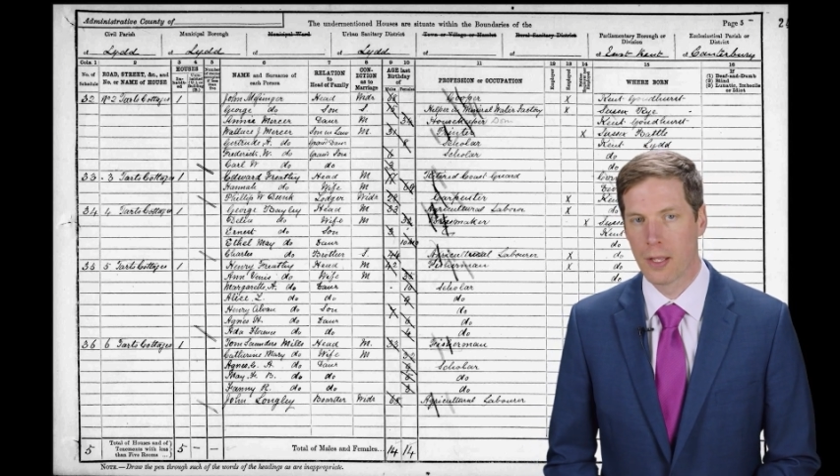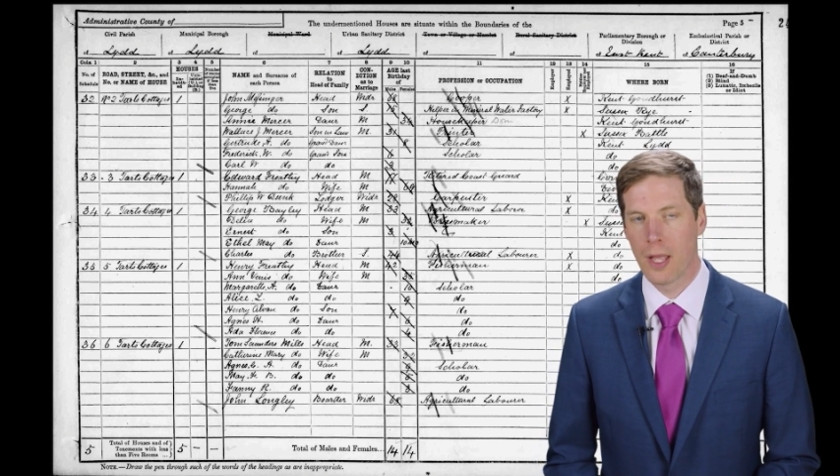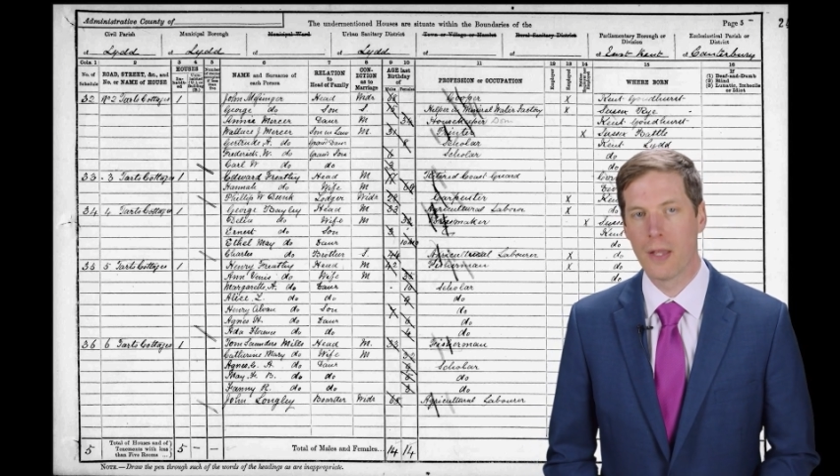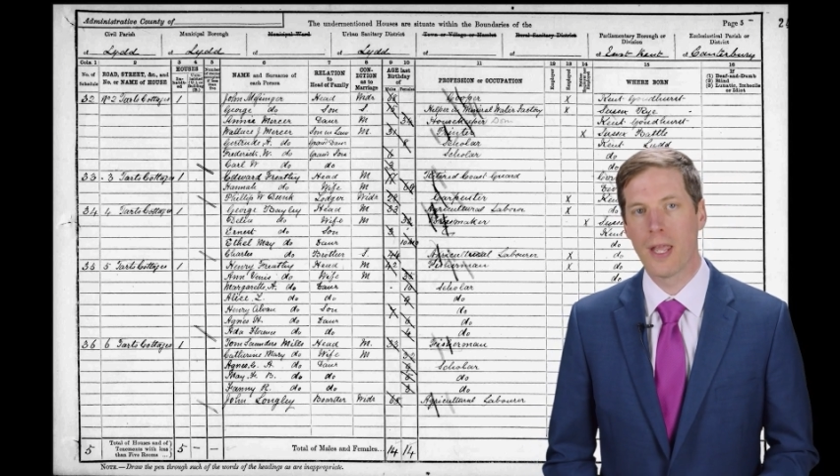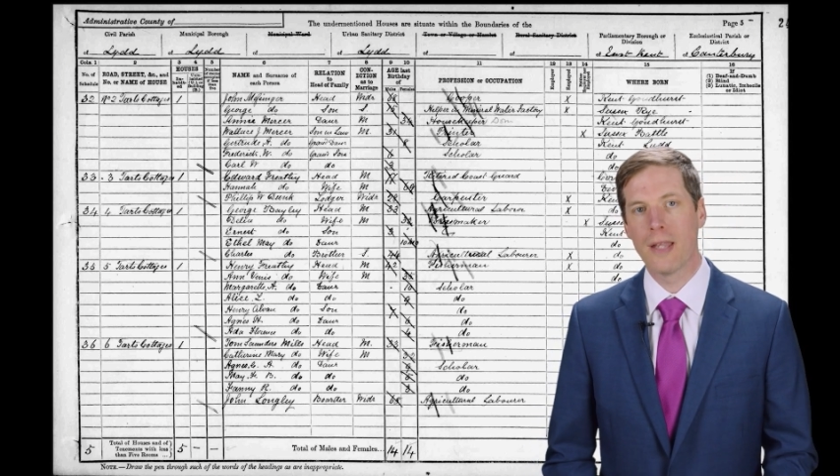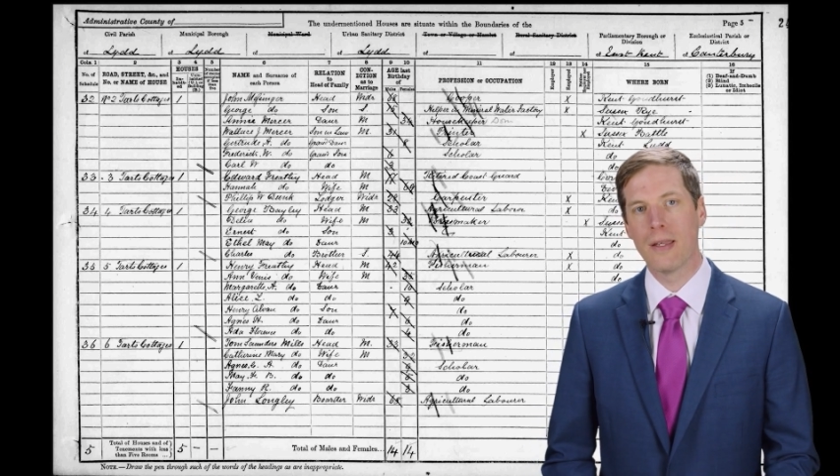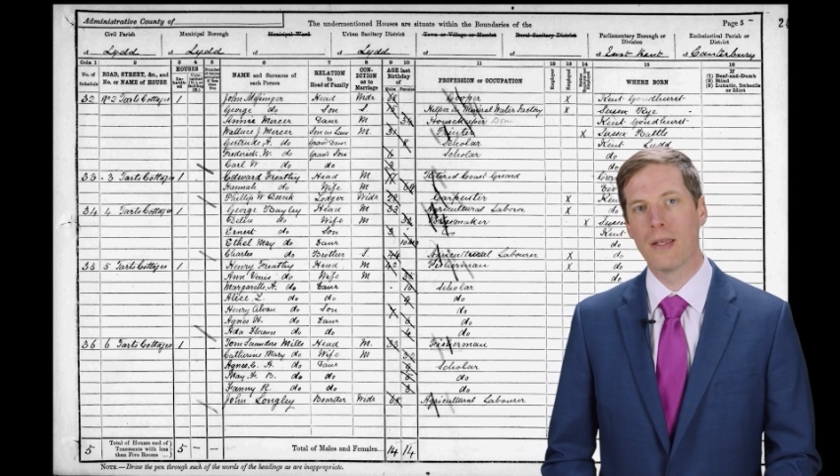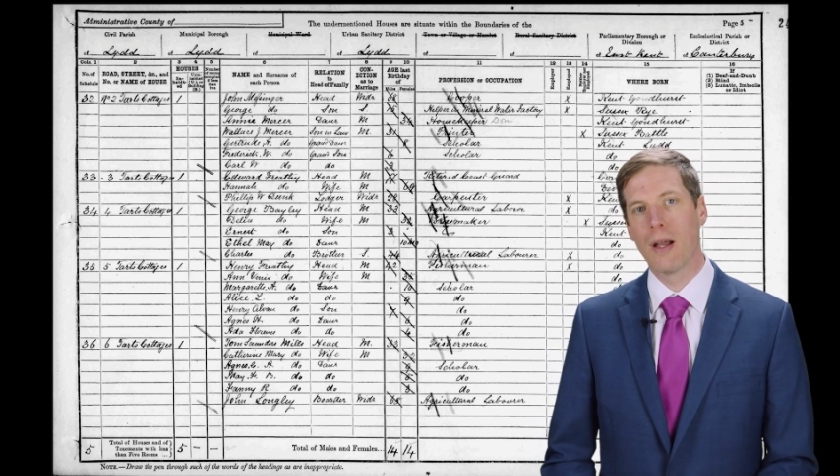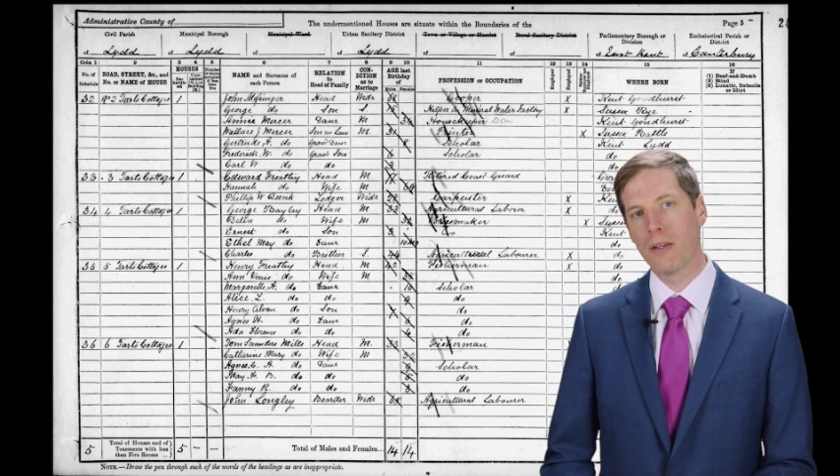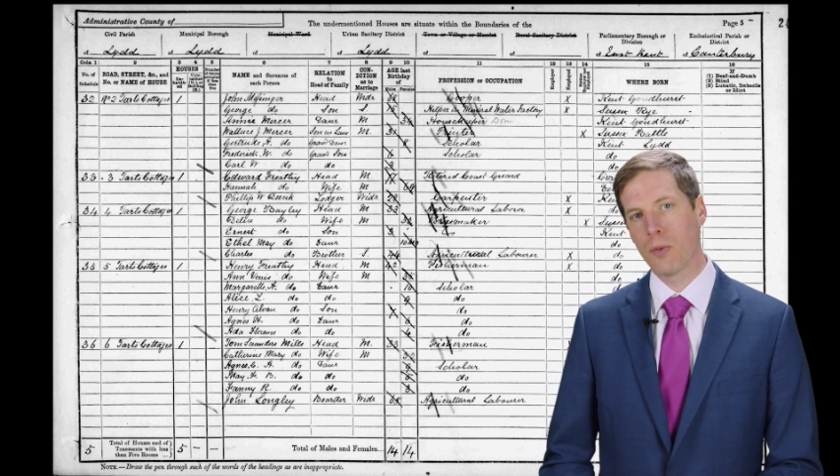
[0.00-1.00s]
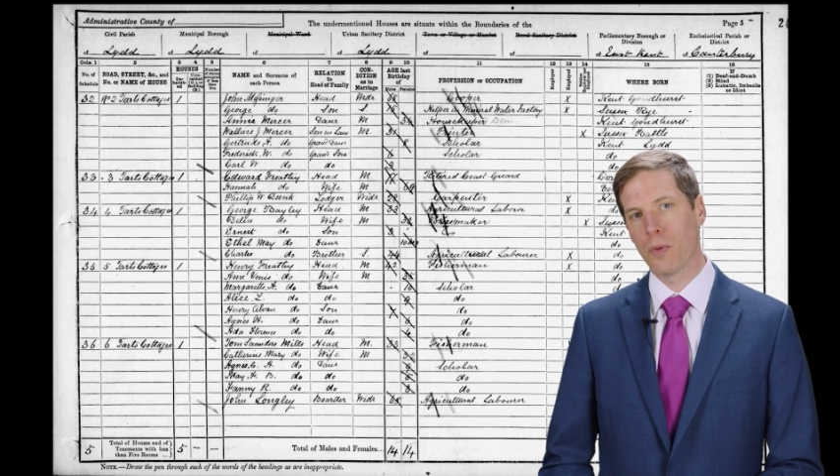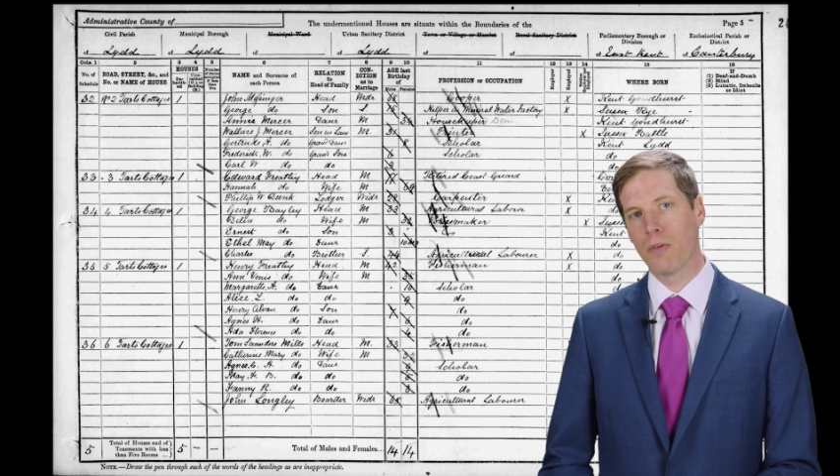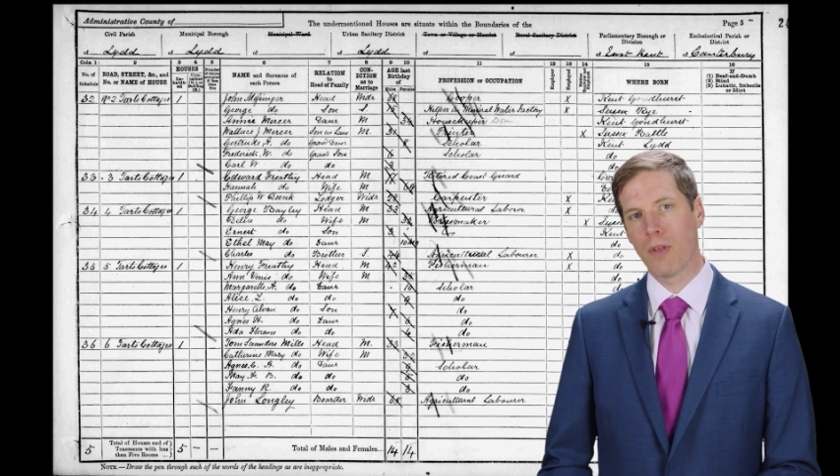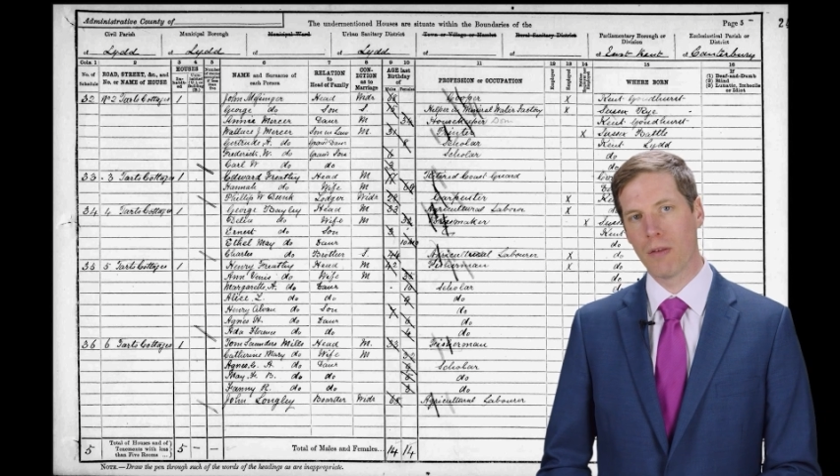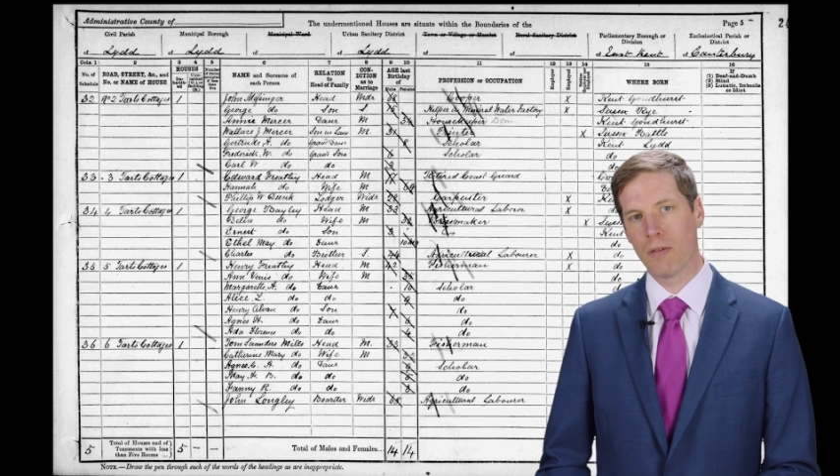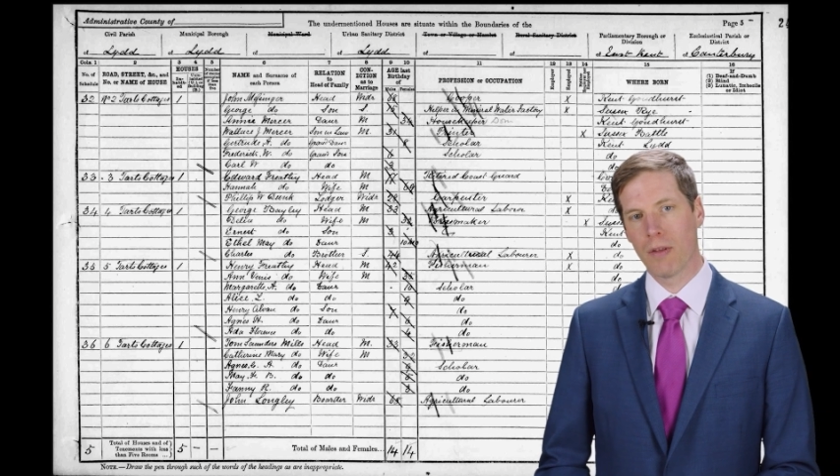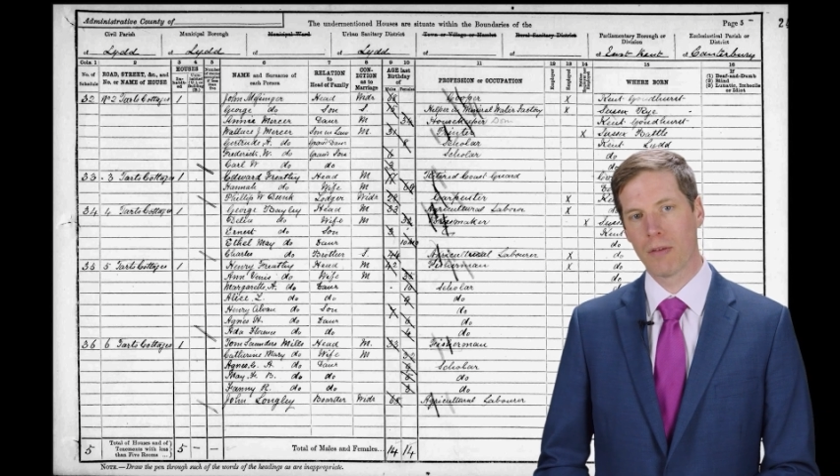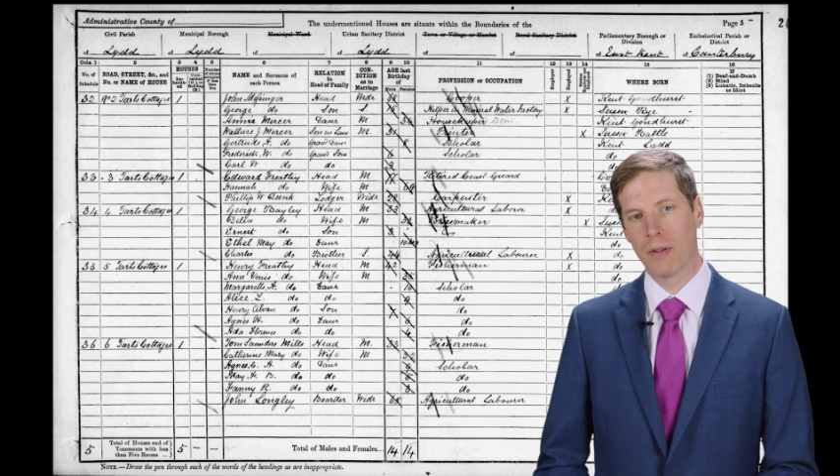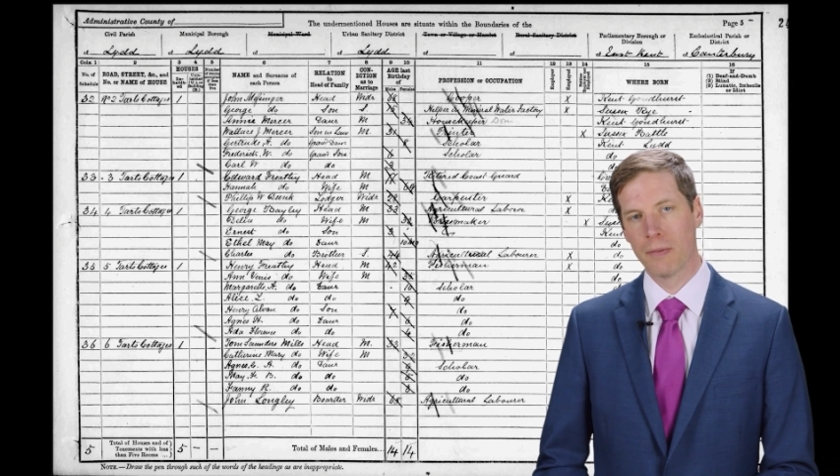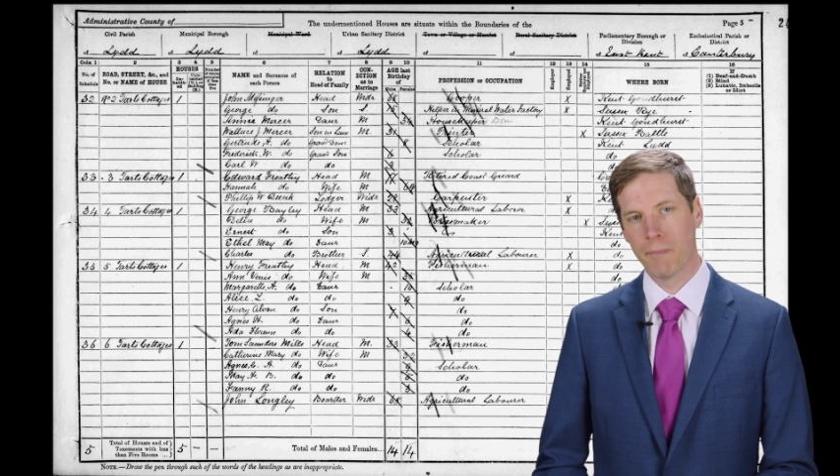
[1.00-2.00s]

in the 1891 census.